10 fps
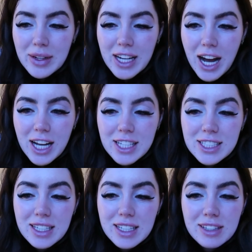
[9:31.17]

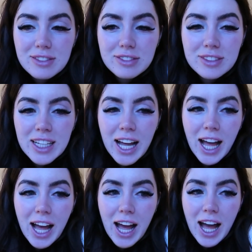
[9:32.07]
because of
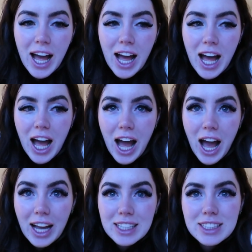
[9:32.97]

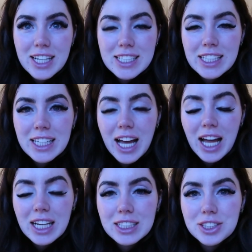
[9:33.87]
anxiety
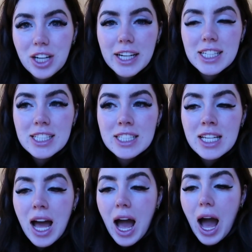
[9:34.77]
and shyness
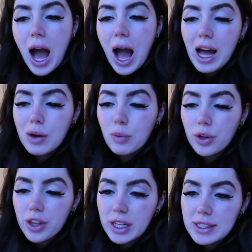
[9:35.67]
and one
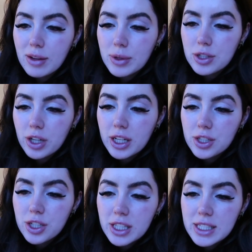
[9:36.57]
of the things that I've been trying
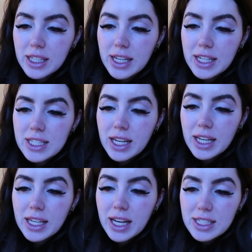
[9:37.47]
to do this year is say
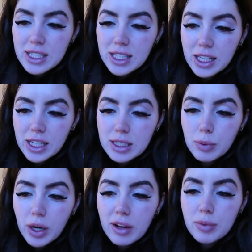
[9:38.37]
yes to things
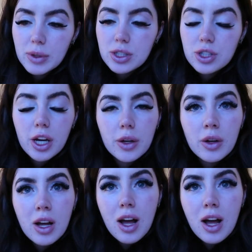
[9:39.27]
but I've been so